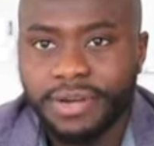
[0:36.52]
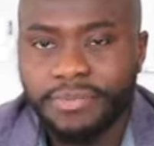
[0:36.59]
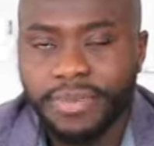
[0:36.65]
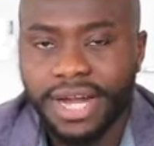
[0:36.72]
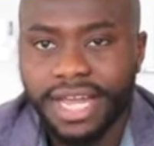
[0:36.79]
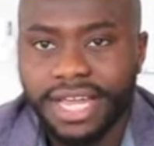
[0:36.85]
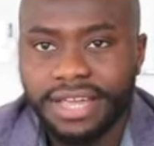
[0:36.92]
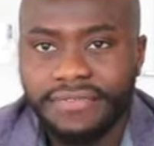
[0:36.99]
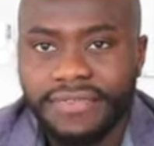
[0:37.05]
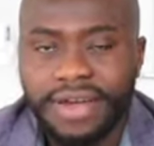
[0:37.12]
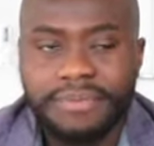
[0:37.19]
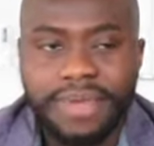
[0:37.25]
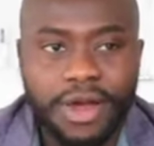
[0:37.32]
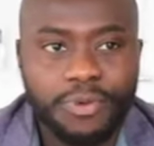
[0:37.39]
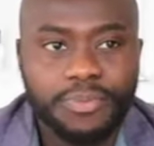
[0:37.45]
but if
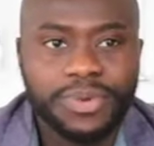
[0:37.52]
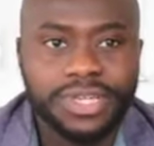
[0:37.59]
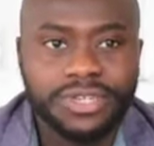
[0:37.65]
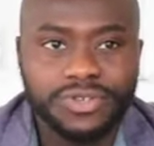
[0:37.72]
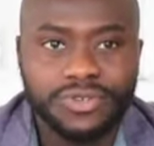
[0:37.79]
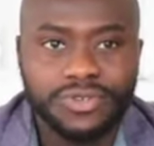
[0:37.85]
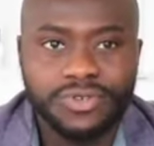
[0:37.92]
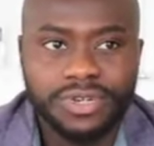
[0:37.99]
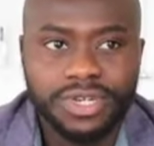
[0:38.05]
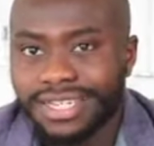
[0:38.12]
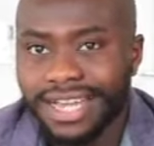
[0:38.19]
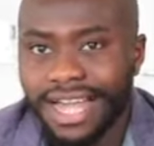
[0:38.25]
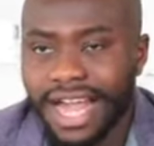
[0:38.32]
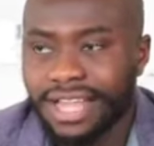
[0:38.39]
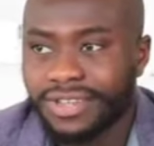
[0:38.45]
I'm helping you
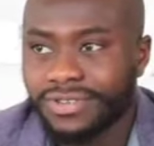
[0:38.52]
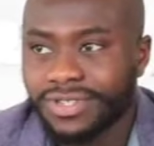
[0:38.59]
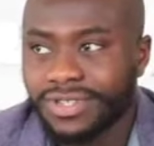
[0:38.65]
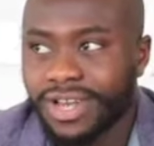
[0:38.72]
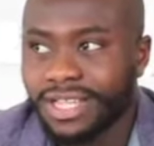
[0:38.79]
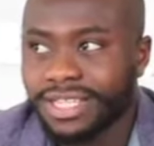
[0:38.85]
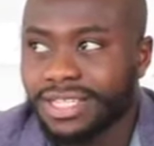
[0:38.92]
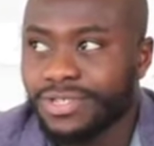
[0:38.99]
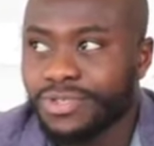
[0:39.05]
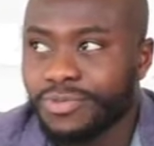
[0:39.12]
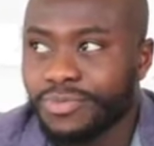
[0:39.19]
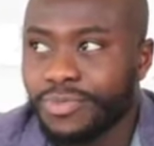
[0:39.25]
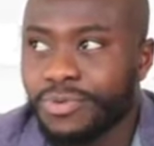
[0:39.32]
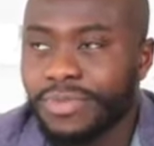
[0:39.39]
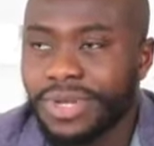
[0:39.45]
and you're starting to
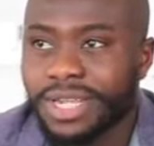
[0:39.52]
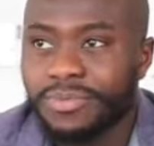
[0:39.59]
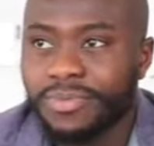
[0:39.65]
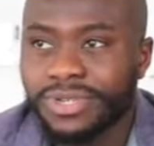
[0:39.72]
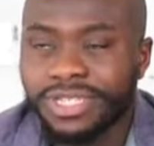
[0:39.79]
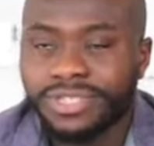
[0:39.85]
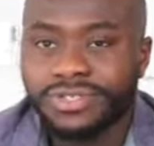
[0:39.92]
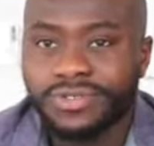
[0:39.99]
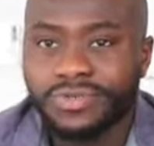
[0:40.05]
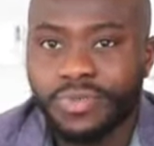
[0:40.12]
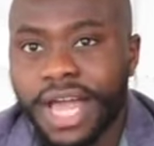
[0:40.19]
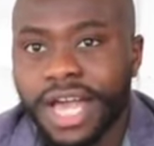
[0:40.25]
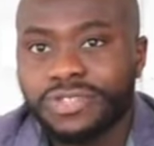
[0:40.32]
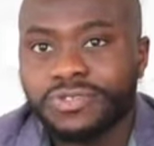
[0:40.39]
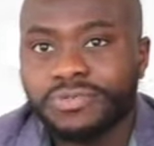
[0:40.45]
put me in a position
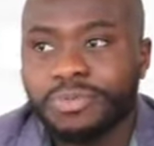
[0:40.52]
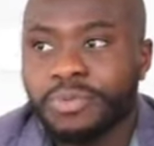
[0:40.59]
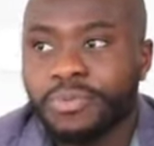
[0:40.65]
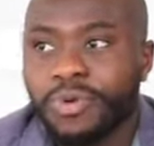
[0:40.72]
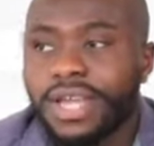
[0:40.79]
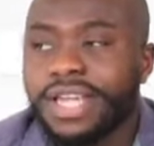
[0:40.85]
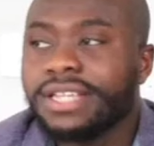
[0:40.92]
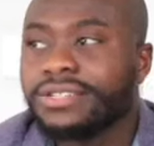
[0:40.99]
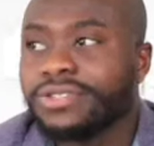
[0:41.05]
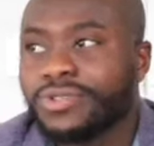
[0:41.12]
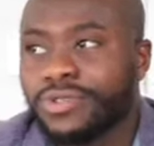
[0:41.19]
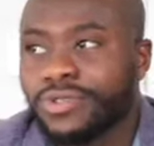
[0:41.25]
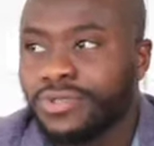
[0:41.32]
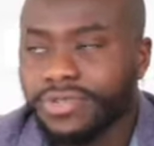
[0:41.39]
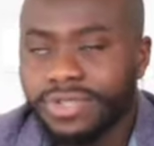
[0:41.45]
where I shouldn't be put into,